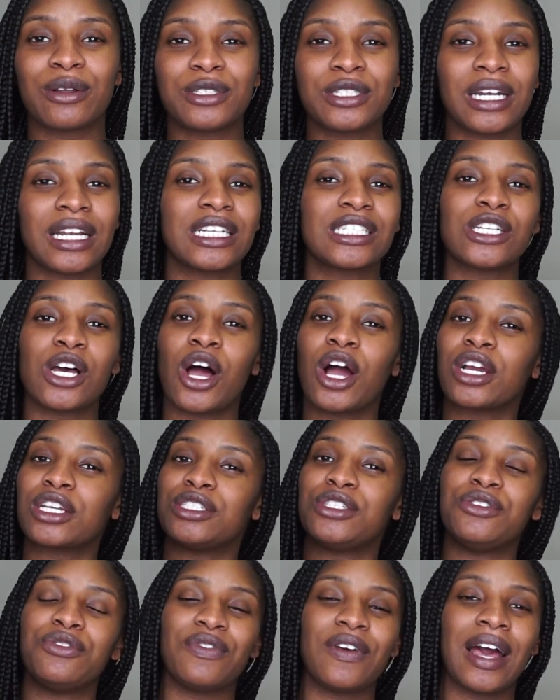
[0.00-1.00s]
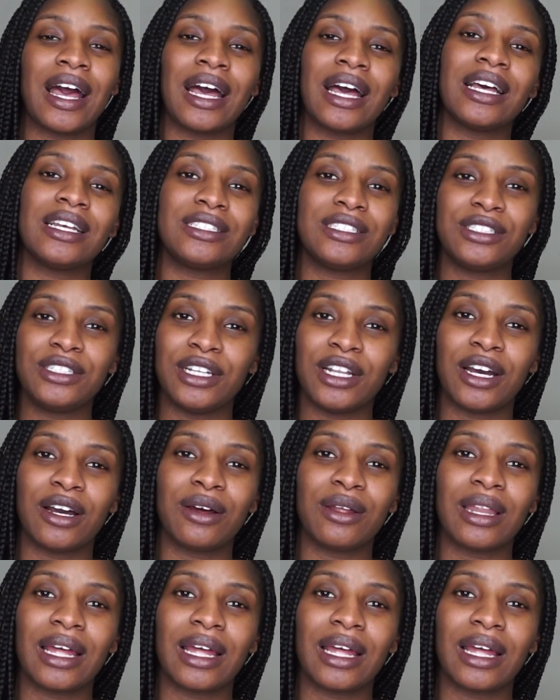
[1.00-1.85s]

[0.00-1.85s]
trying to talk too fast, you know,